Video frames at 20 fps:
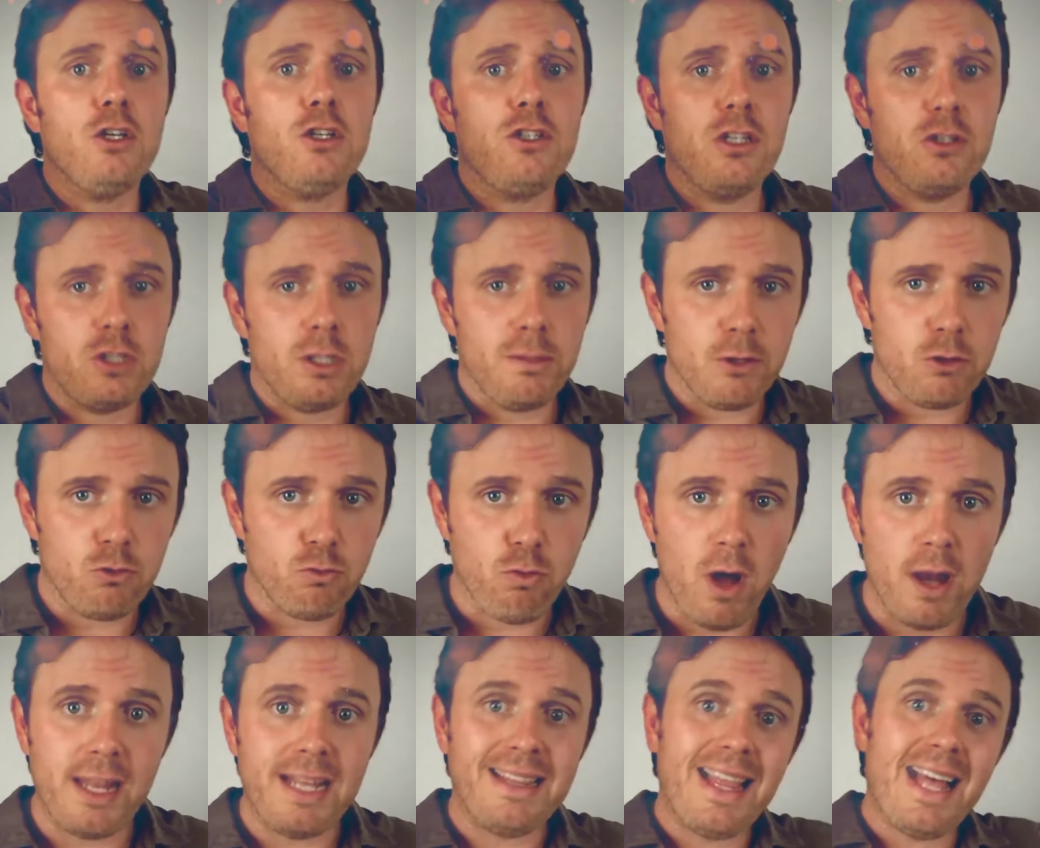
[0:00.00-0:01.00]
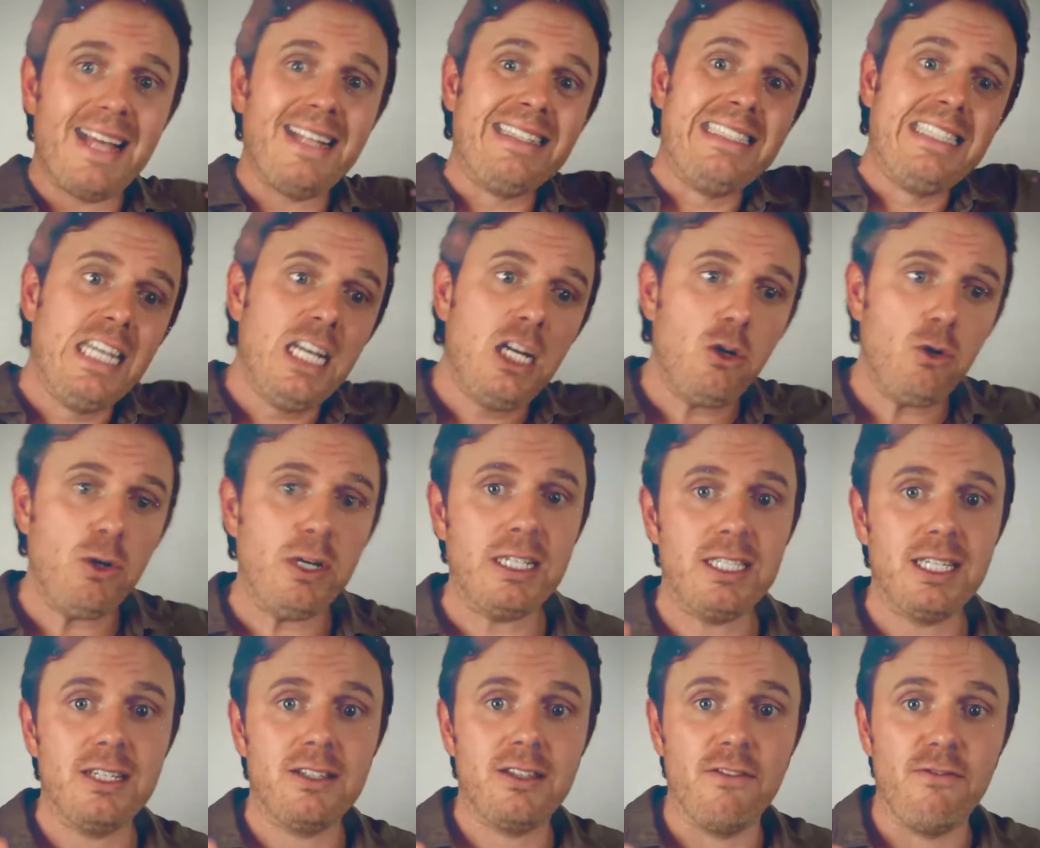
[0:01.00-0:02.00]
system is running, that
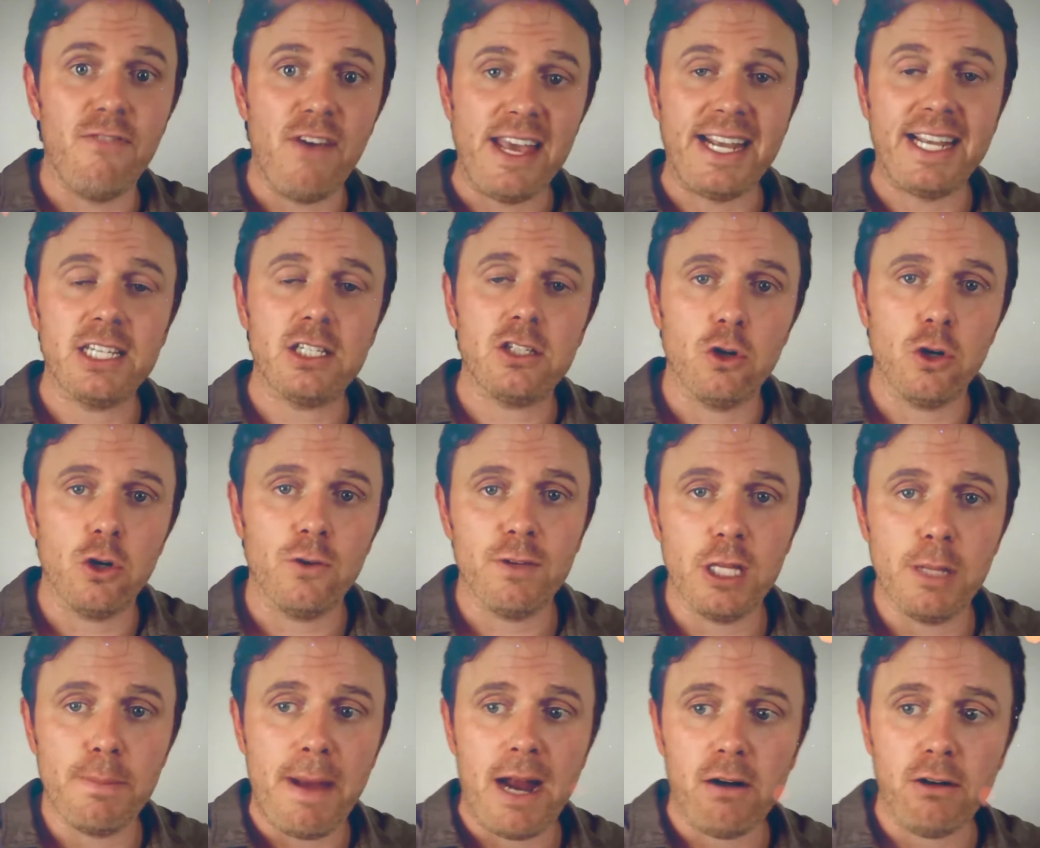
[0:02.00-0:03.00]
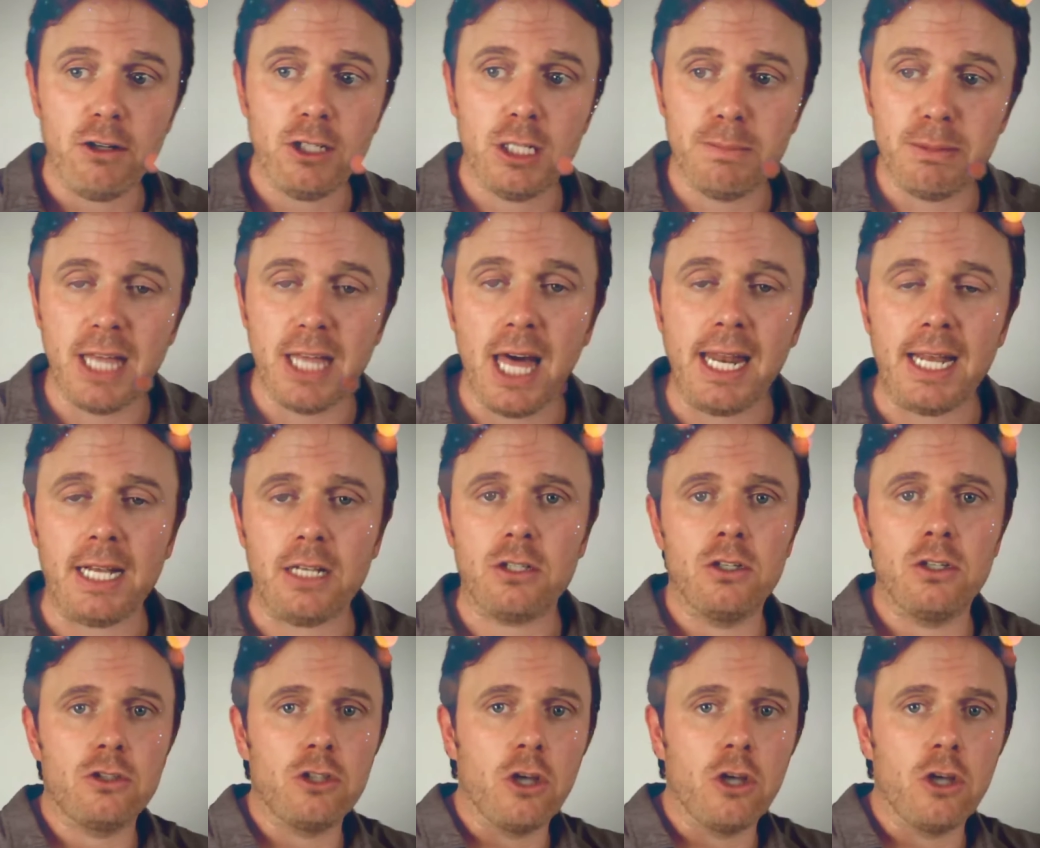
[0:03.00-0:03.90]
decreases the vagus nerve and the parasympathetics.